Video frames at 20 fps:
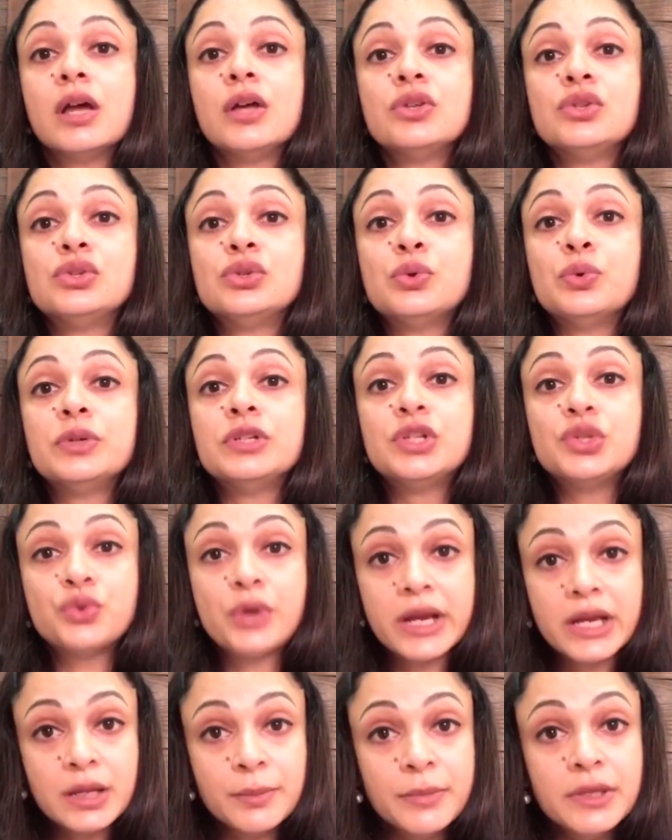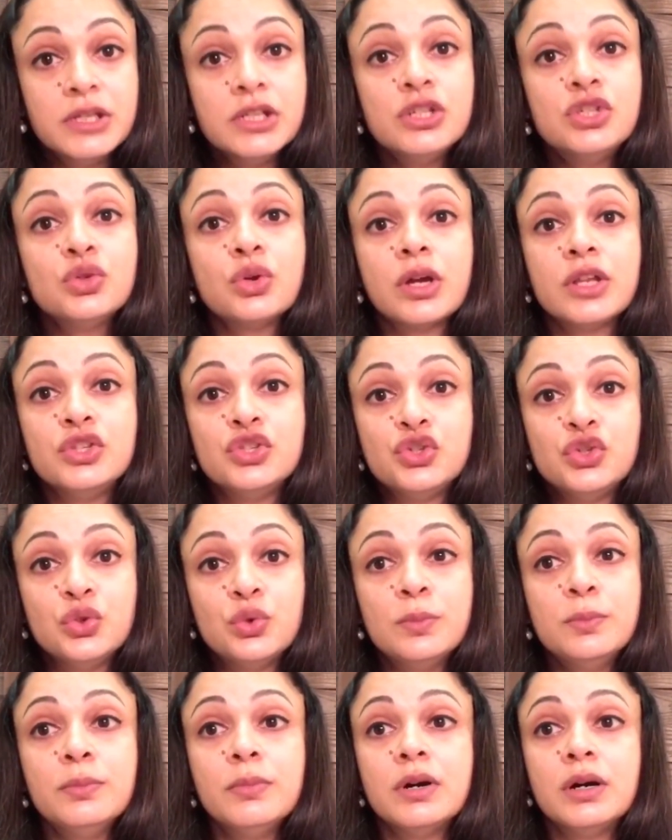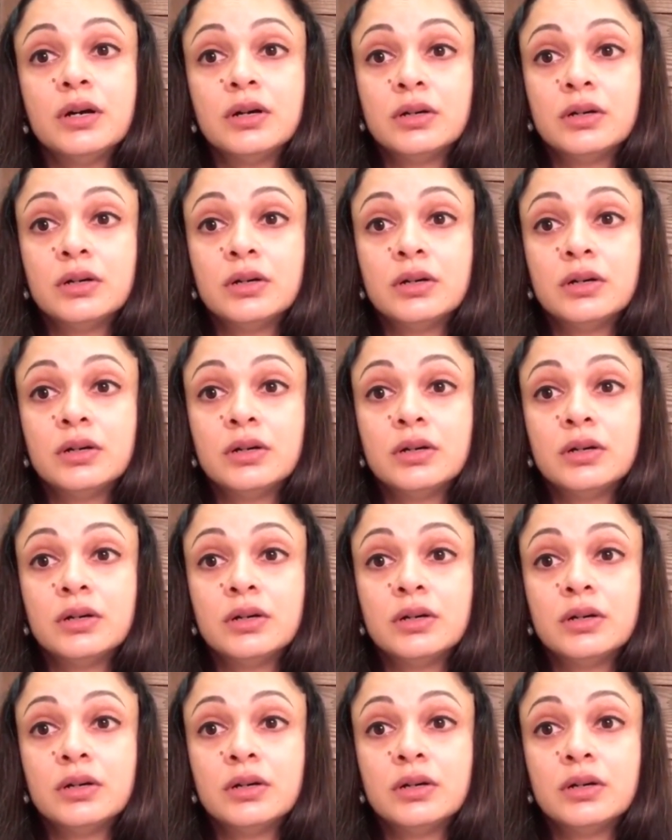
So, it is recommended to consume